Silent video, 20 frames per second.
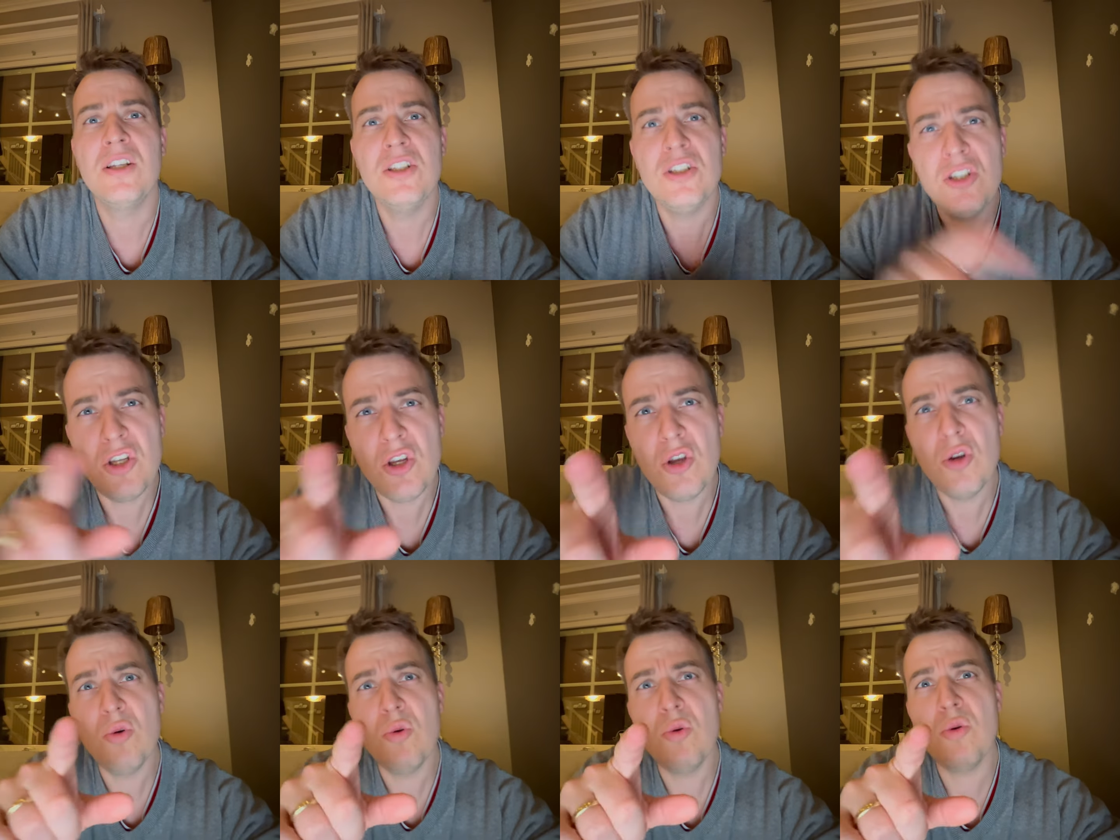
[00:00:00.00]

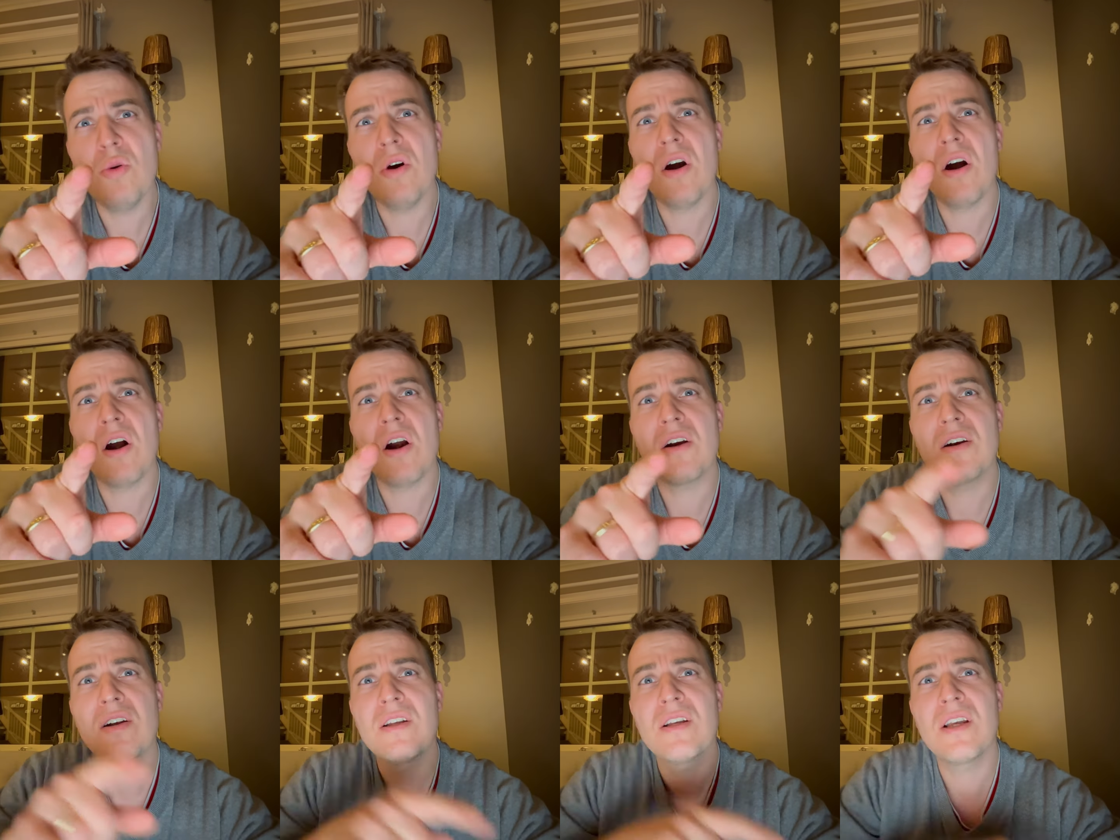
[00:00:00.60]
you
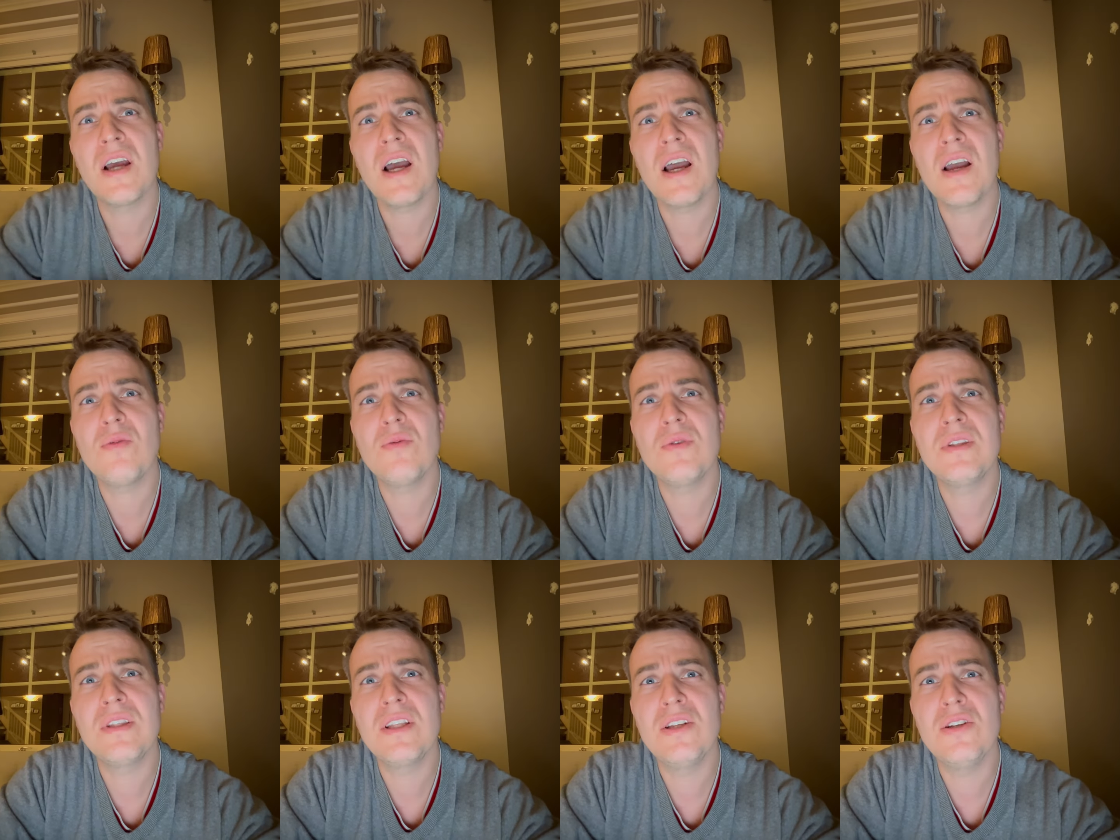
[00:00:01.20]
are the guy
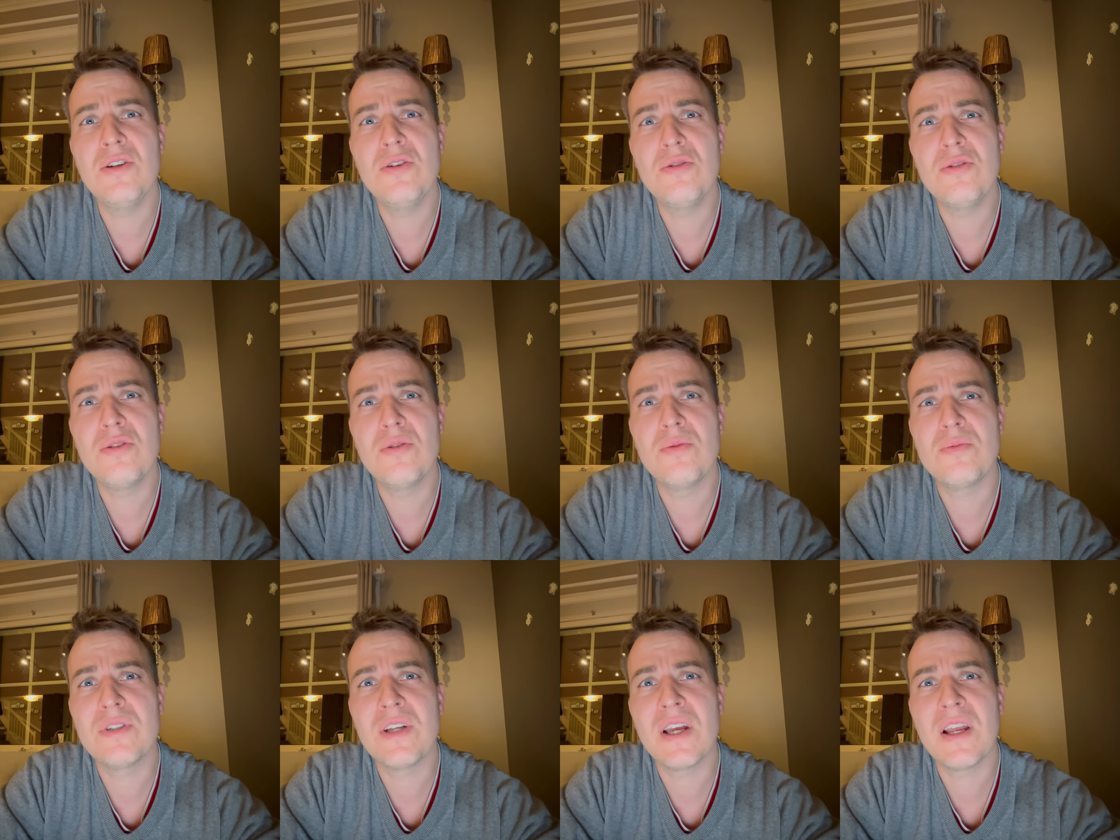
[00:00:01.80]
with the
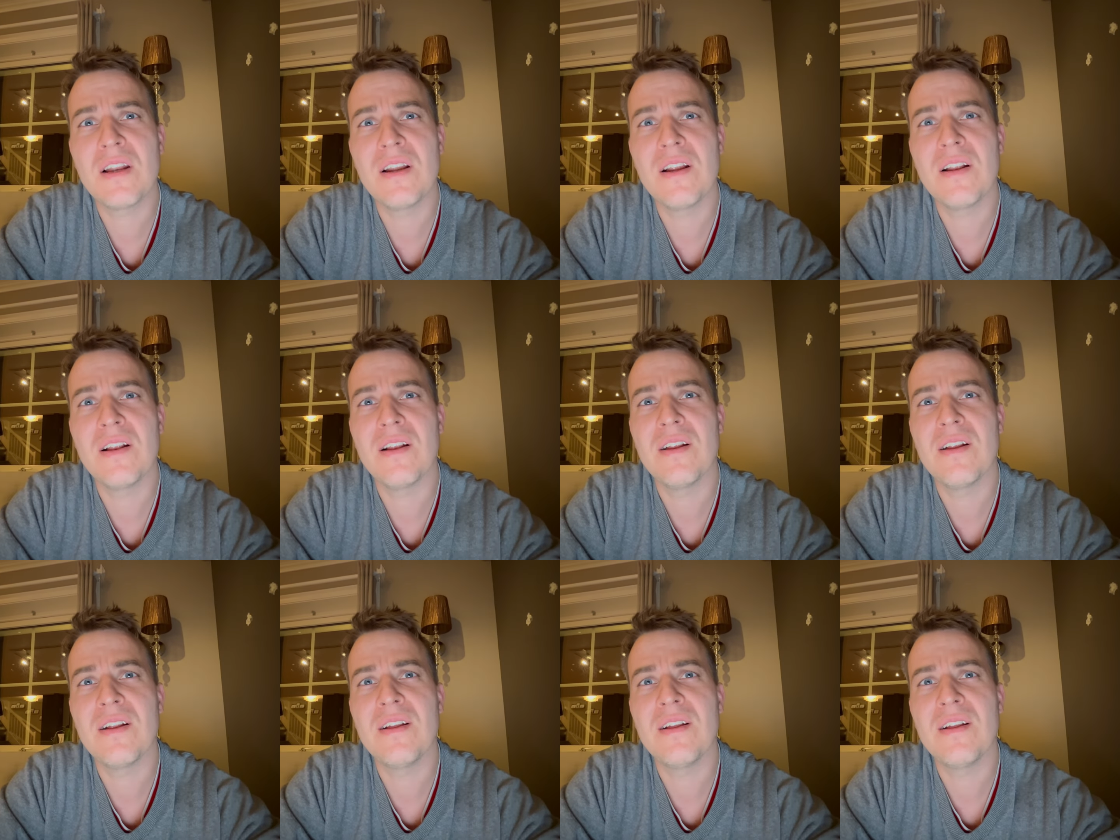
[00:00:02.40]
youtube channel